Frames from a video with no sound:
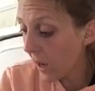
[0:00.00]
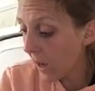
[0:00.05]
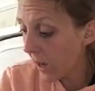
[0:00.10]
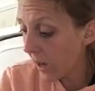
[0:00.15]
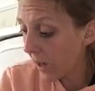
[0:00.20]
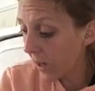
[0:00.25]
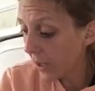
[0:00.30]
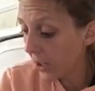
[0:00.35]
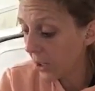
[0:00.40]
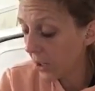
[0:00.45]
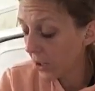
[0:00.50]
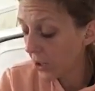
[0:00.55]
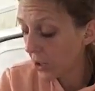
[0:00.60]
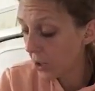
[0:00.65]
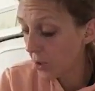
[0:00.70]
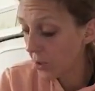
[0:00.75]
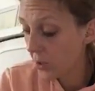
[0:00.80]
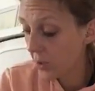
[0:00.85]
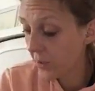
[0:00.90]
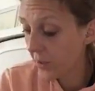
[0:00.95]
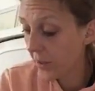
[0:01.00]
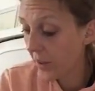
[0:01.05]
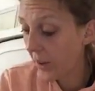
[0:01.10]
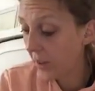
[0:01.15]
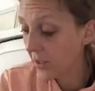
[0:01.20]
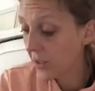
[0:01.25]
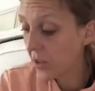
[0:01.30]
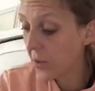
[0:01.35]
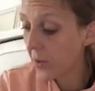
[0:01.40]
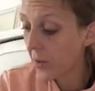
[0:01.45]
uh, your two to
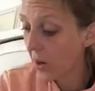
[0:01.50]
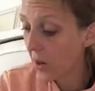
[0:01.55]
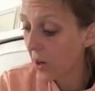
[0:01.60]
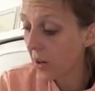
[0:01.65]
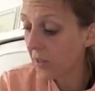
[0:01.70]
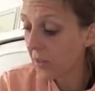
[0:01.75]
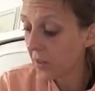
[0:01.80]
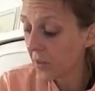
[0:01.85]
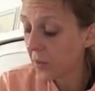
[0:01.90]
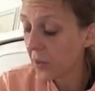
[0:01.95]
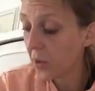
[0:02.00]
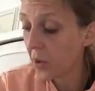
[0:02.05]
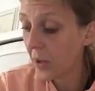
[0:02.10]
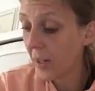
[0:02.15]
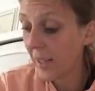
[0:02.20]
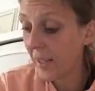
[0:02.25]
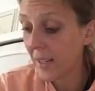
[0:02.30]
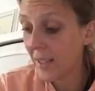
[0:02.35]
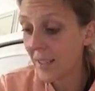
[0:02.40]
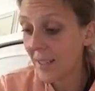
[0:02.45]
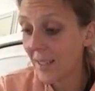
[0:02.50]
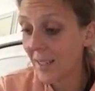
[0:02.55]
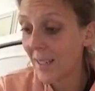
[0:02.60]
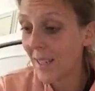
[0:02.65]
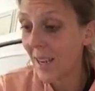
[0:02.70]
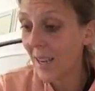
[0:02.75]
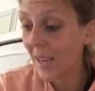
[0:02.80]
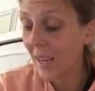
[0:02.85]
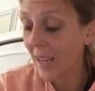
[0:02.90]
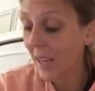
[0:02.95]
five two and a half to four liters a
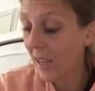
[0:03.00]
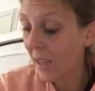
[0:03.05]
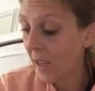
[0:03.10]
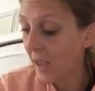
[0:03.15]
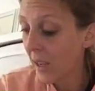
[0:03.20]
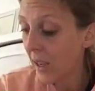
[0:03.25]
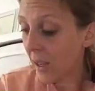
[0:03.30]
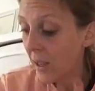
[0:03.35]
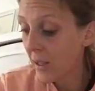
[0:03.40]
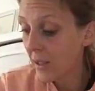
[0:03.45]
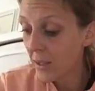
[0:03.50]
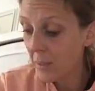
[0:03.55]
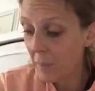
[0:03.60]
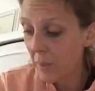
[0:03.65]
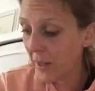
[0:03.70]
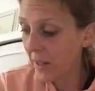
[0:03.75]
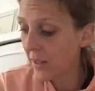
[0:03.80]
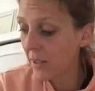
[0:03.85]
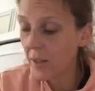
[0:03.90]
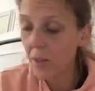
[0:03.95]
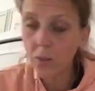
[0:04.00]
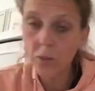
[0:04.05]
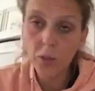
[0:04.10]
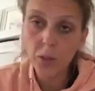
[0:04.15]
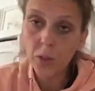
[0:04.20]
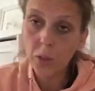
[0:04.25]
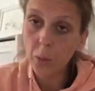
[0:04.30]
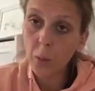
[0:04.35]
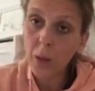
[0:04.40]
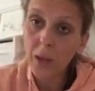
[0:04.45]
day depending
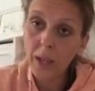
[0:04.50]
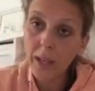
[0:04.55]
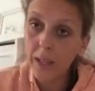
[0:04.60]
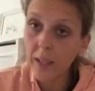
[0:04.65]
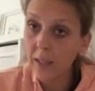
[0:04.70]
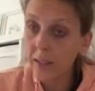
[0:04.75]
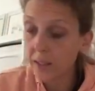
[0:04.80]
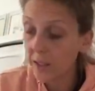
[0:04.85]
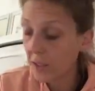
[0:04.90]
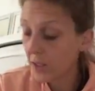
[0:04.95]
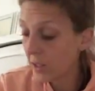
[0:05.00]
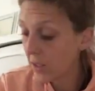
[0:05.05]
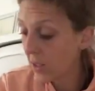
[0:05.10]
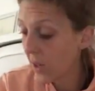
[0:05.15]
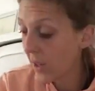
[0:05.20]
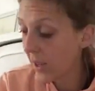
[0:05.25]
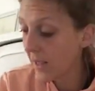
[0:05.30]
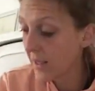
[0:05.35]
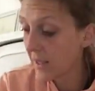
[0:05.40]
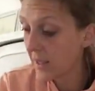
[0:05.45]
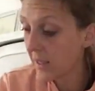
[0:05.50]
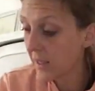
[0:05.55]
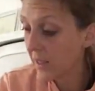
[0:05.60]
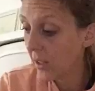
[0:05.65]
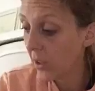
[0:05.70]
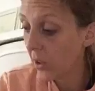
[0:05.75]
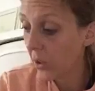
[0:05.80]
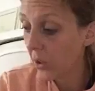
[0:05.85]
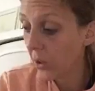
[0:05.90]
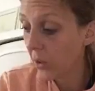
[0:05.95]
on your weight and your size
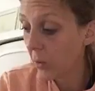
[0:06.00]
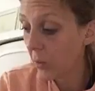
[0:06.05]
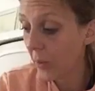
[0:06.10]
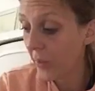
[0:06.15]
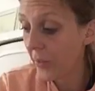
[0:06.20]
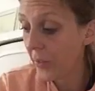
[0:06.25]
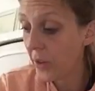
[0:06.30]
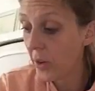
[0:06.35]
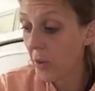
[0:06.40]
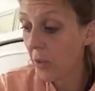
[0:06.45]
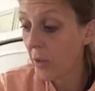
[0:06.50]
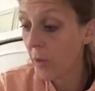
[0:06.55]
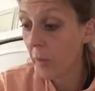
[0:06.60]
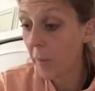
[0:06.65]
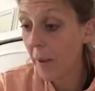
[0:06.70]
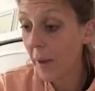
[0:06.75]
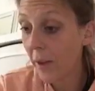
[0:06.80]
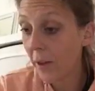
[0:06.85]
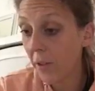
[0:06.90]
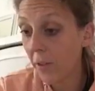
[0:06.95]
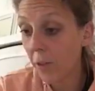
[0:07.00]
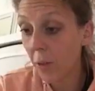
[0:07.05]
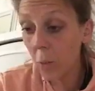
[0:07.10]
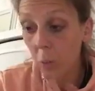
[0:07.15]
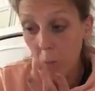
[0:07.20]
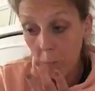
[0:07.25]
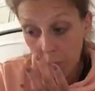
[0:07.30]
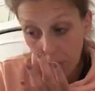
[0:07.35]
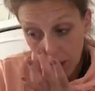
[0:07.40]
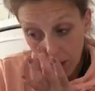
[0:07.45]
and whether you're a man or a
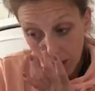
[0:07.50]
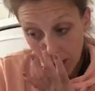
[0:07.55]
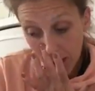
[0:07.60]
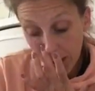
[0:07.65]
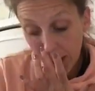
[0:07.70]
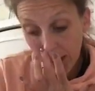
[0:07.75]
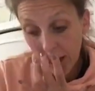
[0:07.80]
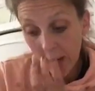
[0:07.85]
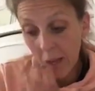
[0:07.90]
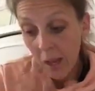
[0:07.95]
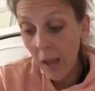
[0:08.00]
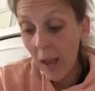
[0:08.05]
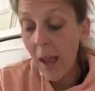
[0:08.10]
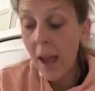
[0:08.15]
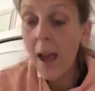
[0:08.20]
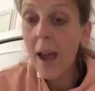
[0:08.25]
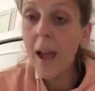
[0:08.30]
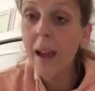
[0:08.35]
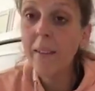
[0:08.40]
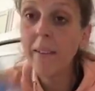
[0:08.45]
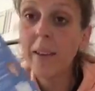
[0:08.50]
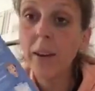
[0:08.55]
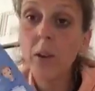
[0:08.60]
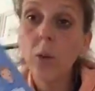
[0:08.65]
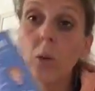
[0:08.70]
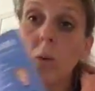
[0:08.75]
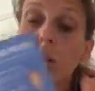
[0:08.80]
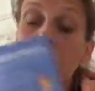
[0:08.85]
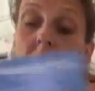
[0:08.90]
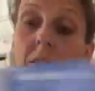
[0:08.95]
woman and then
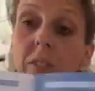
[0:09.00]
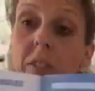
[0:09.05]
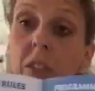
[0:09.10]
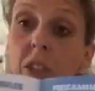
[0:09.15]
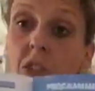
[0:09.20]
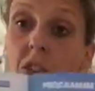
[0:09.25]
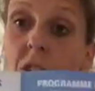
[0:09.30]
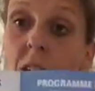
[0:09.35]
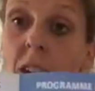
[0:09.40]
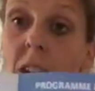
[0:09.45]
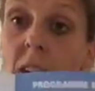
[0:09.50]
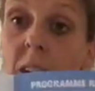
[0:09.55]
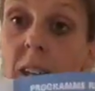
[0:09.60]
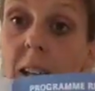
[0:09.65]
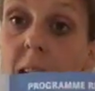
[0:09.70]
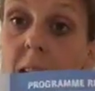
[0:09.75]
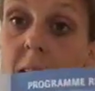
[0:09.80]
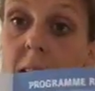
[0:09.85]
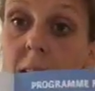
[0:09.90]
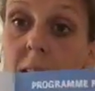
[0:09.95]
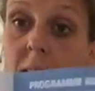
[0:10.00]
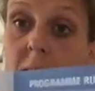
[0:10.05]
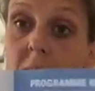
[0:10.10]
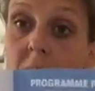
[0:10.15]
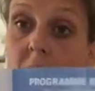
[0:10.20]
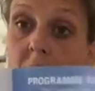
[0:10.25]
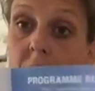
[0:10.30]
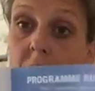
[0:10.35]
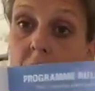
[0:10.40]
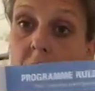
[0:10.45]
all of the training
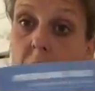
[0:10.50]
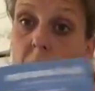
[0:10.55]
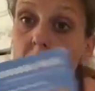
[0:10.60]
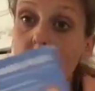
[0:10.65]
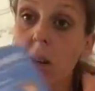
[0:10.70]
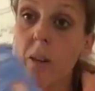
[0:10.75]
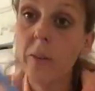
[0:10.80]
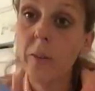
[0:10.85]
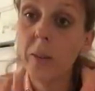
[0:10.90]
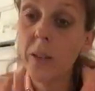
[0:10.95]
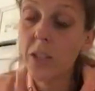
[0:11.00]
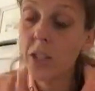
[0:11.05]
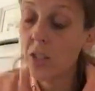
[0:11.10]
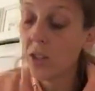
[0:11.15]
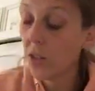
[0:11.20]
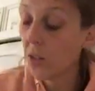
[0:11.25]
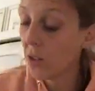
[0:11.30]
stuff as well which